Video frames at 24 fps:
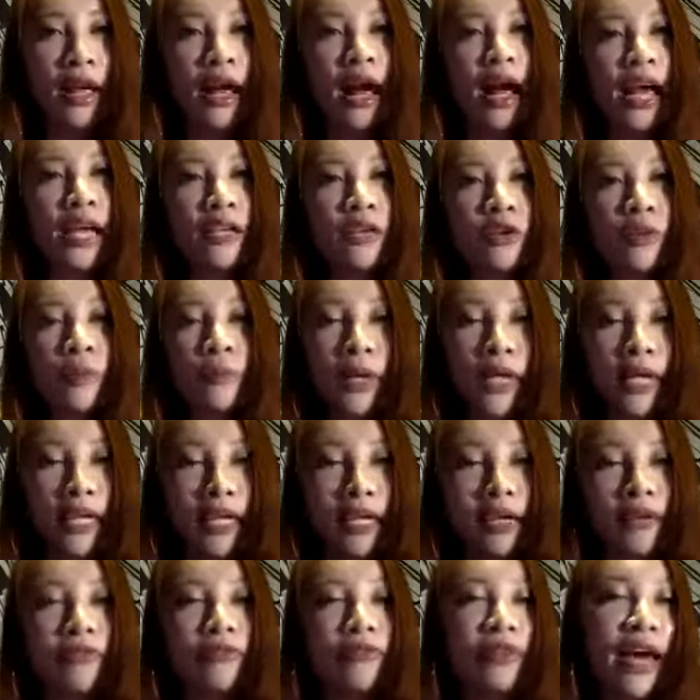I also
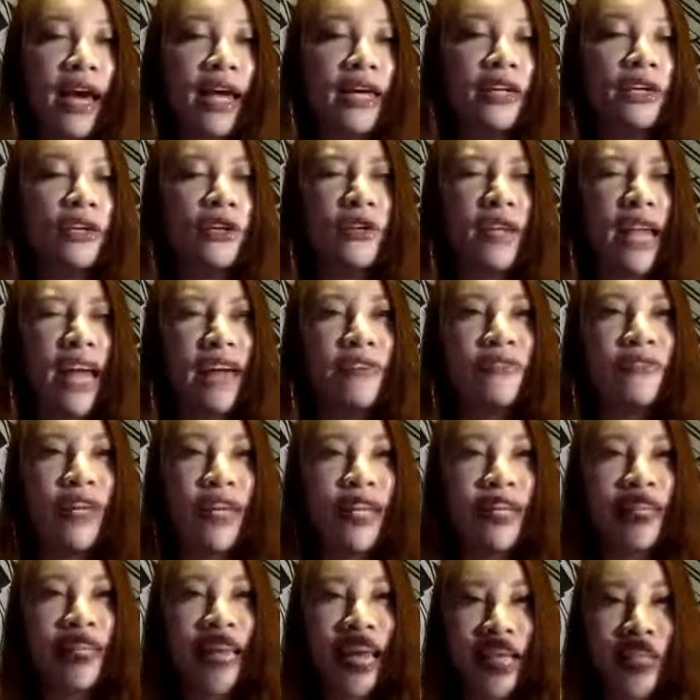believe that, you know, life
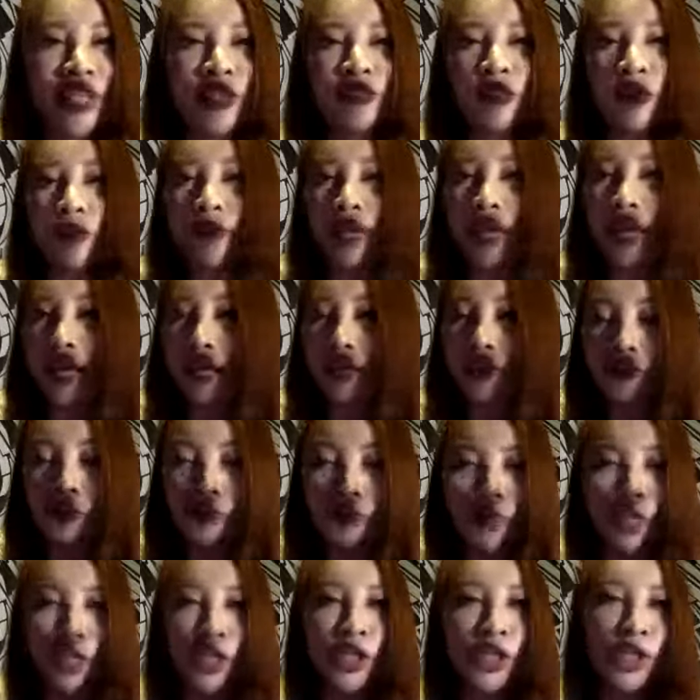is extremely,
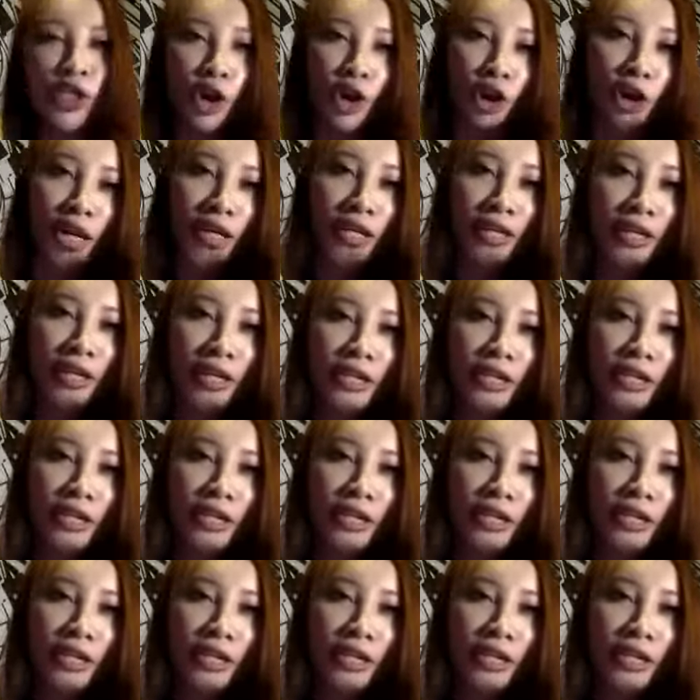extremely short.